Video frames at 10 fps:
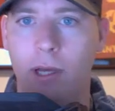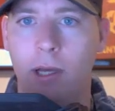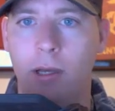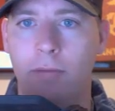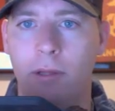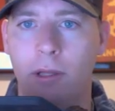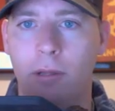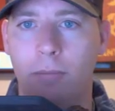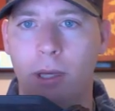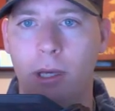5,
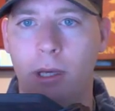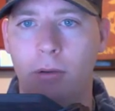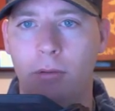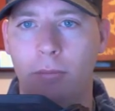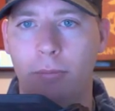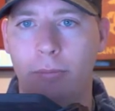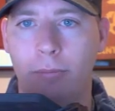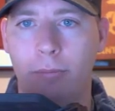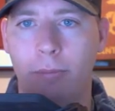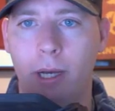inbound
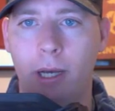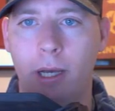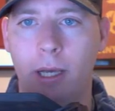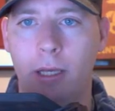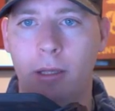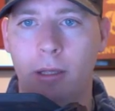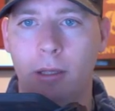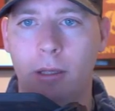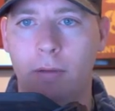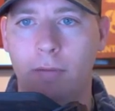buy
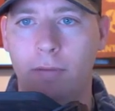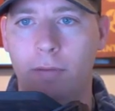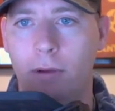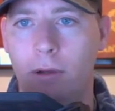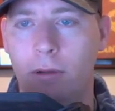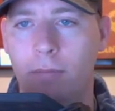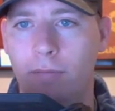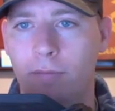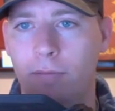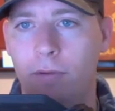
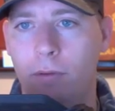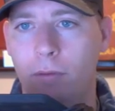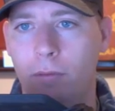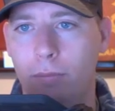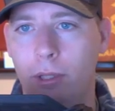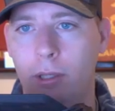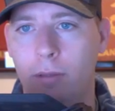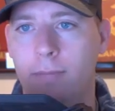from phone B.